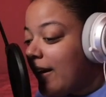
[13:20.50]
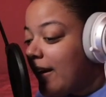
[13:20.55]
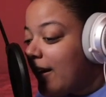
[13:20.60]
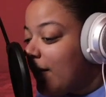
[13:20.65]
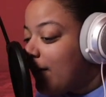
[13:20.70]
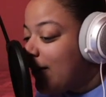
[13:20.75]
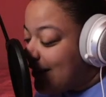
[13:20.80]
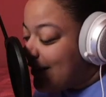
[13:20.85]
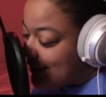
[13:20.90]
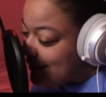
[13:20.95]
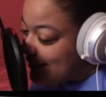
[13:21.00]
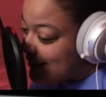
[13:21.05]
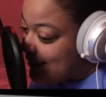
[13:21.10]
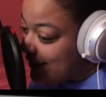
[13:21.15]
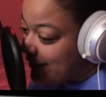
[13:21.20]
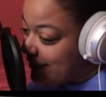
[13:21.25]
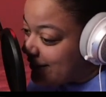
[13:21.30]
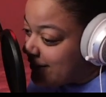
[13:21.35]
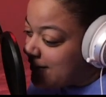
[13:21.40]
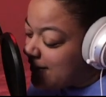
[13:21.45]
what is this
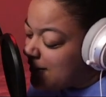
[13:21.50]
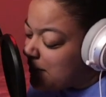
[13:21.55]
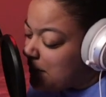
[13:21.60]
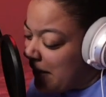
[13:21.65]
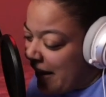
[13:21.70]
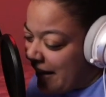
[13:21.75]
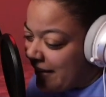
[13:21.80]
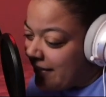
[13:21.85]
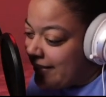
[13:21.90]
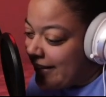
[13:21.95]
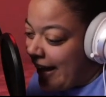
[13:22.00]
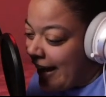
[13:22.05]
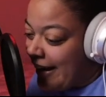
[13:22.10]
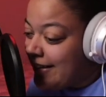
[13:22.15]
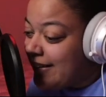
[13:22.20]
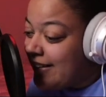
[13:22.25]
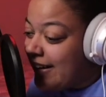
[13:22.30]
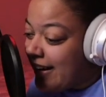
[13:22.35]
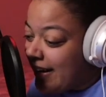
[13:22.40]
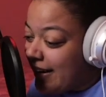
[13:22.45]
going to do to Black
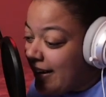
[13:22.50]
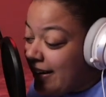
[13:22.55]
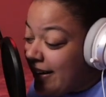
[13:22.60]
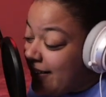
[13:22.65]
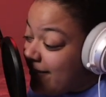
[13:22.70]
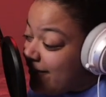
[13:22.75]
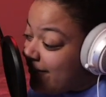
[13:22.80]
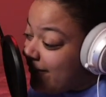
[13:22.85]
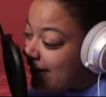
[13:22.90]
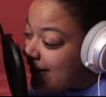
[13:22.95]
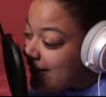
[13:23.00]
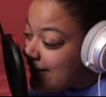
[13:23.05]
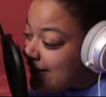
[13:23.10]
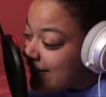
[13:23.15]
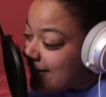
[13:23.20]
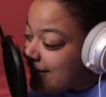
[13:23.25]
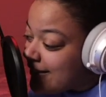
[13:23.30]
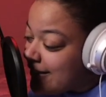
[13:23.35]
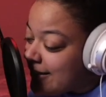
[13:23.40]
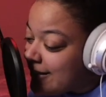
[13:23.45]
Lightning? what is
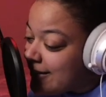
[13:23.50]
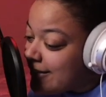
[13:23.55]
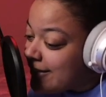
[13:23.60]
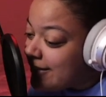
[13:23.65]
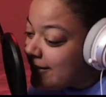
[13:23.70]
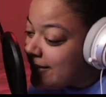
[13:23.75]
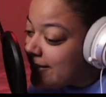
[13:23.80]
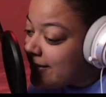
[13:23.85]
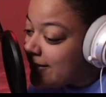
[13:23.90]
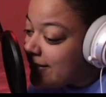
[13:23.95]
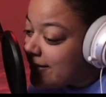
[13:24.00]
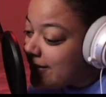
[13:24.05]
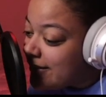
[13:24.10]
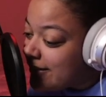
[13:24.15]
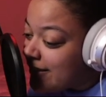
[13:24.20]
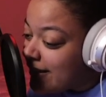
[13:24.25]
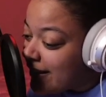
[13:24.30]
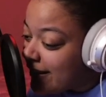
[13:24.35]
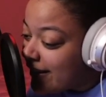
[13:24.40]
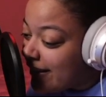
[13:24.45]
this gonna do
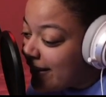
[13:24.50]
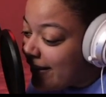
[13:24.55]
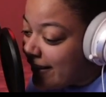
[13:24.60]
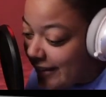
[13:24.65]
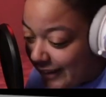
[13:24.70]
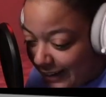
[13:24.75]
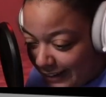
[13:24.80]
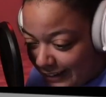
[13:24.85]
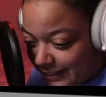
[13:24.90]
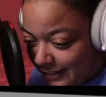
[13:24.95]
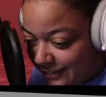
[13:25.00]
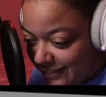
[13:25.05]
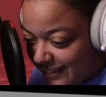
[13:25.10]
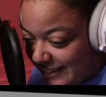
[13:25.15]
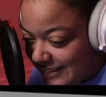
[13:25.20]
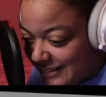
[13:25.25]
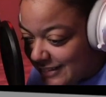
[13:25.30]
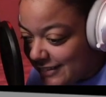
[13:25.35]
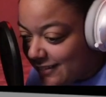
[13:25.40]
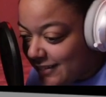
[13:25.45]
to like the
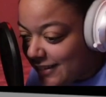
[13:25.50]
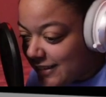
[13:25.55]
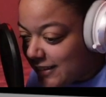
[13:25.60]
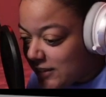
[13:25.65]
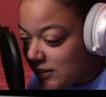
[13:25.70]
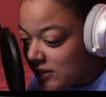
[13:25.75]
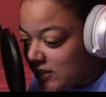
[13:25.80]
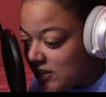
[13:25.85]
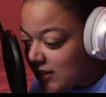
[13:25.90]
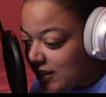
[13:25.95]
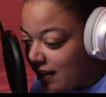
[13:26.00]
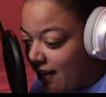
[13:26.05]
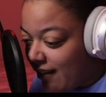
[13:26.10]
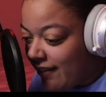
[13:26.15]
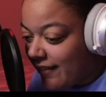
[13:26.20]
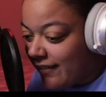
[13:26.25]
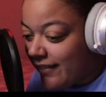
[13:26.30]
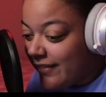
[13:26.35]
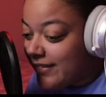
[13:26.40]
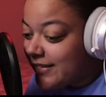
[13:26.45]
rest of the
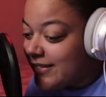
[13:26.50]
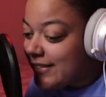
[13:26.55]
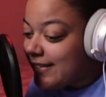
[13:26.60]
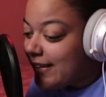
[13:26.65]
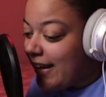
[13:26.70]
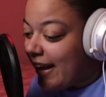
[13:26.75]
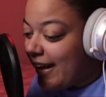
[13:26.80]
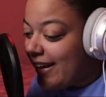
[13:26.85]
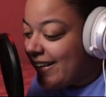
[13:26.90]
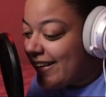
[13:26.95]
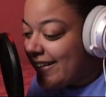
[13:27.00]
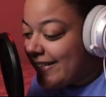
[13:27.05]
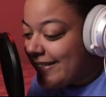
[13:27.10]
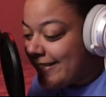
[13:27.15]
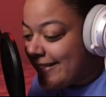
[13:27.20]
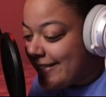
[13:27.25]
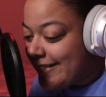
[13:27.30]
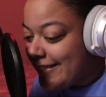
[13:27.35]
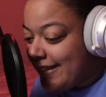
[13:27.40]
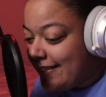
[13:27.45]
shows? Like, is
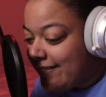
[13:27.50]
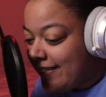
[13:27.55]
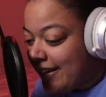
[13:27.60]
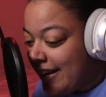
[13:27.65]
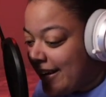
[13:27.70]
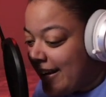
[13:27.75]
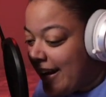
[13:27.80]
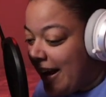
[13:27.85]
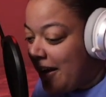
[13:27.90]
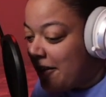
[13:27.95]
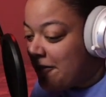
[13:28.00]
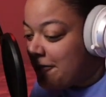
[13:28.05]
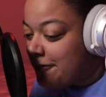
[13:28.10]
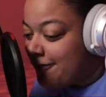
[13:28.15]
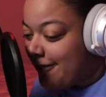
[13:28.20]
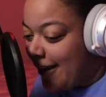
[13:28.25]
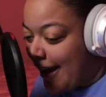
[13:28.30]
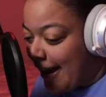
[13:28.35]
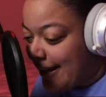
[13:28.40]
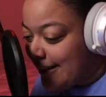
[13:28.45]
this even gonna
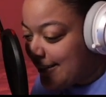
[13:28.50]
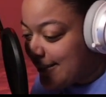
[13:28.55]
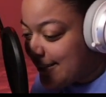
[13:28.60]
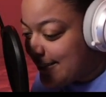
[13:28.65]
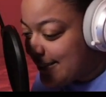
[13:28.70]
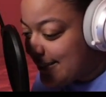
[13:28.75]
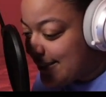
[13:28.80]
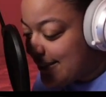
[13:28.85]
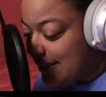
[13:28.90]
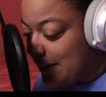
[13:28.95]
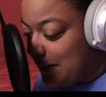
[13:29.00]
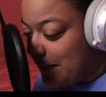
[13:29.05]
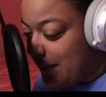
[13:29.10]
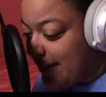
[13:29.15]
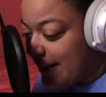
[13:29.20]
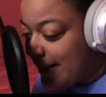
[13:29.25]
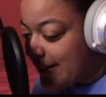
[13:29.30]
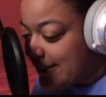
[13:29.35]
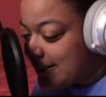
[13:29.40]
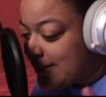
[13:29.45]
affect? Is this gonna be
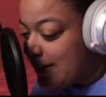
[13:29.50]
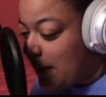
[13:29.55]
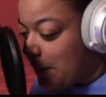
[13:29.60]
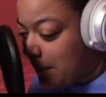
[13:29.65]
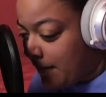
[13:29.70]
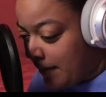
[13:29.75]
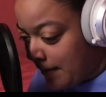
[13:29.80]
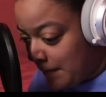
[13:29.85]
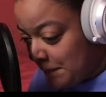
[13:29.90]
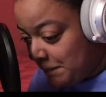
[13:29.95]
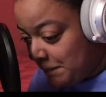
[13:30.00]
a separate